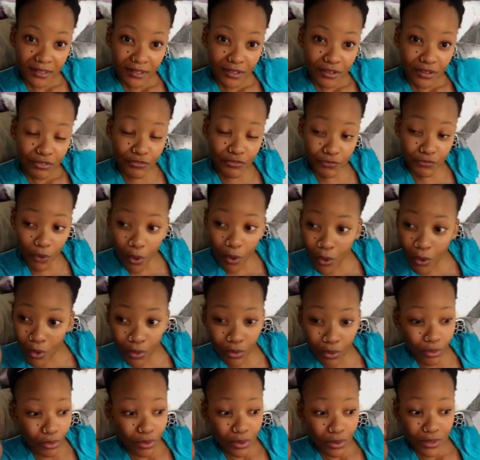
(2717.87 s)

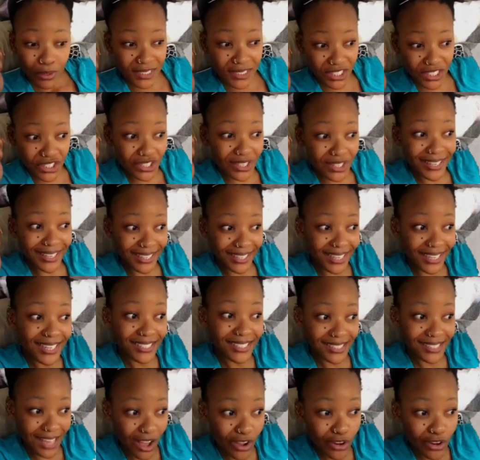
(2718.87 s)
for teaching
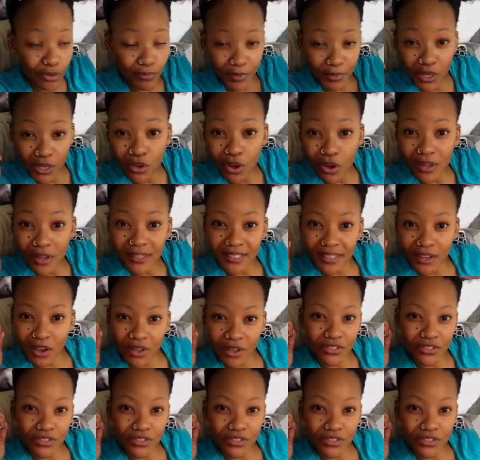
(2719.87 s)
kids how to be godly.